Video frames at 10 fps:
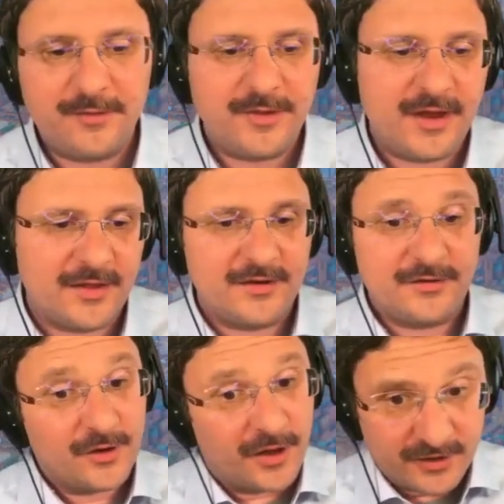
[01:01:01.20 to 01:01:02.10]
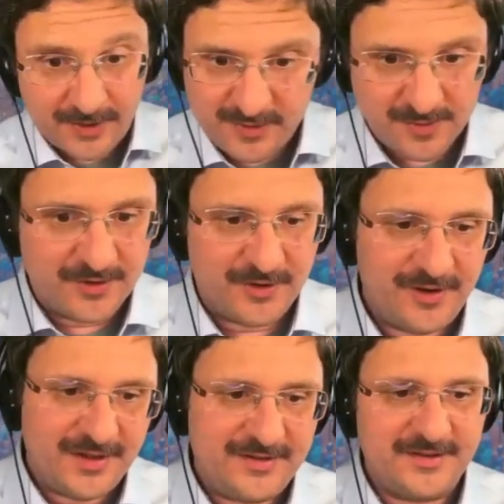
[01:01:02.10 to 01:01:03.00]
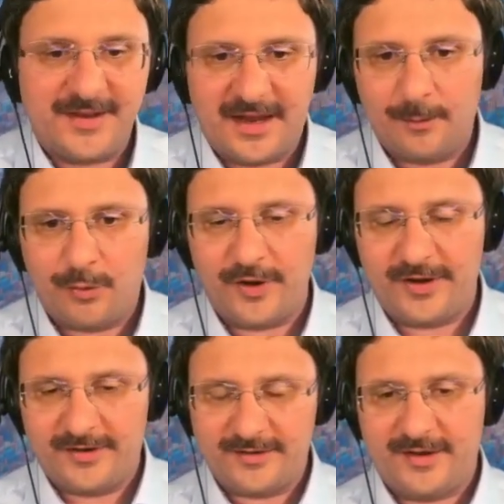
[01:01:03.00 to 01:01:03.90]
the other is not an optimum at all. It's a saddle point.